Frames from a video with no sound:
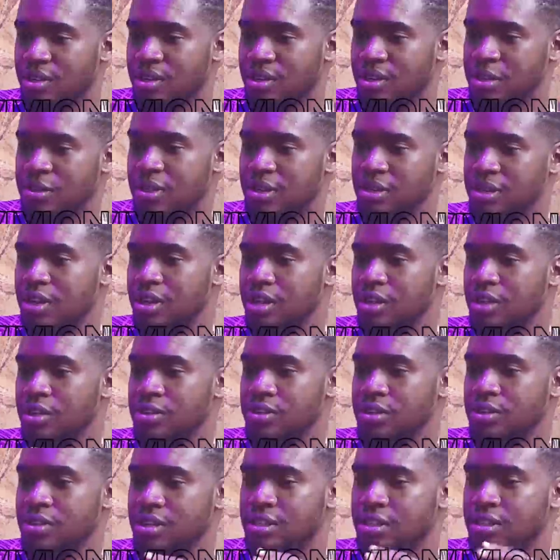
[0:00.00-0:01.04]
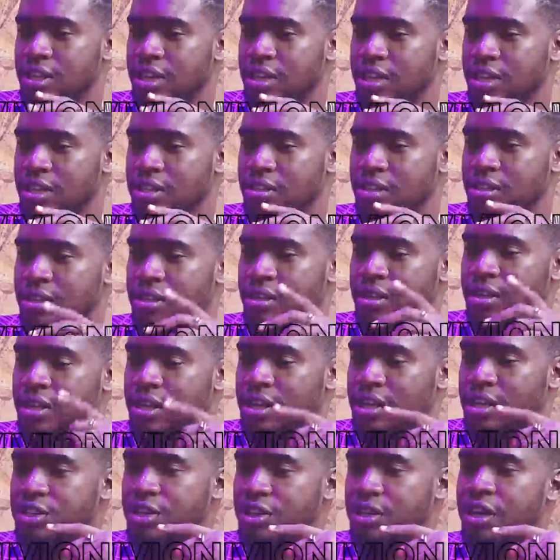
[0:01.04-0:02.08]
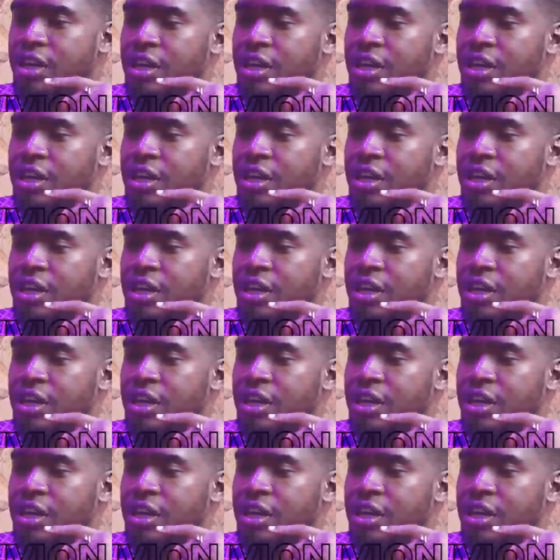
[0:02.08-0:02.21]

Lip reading: especially a society like Nigeria,